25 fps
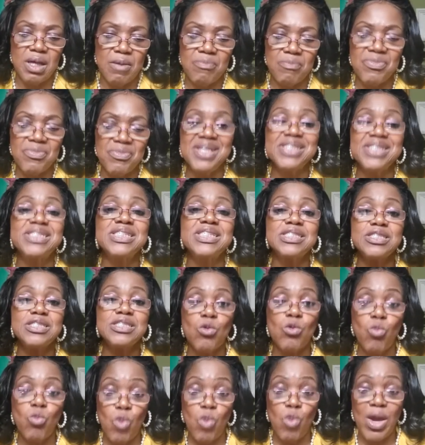This is
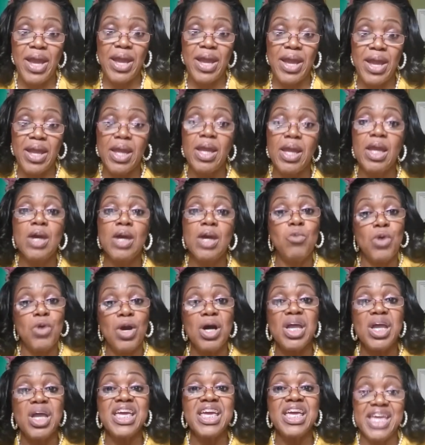the way we're
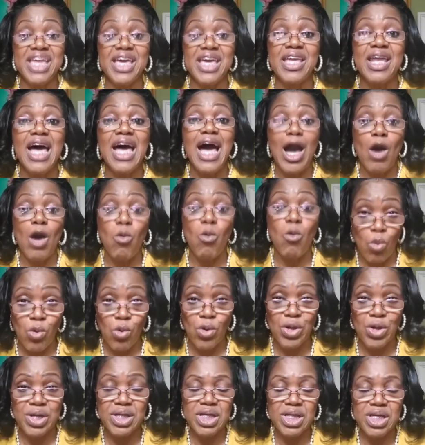going to get our
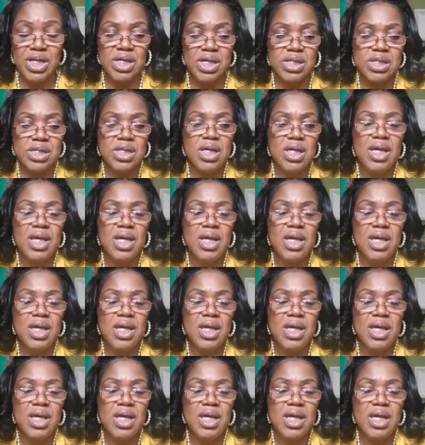work done.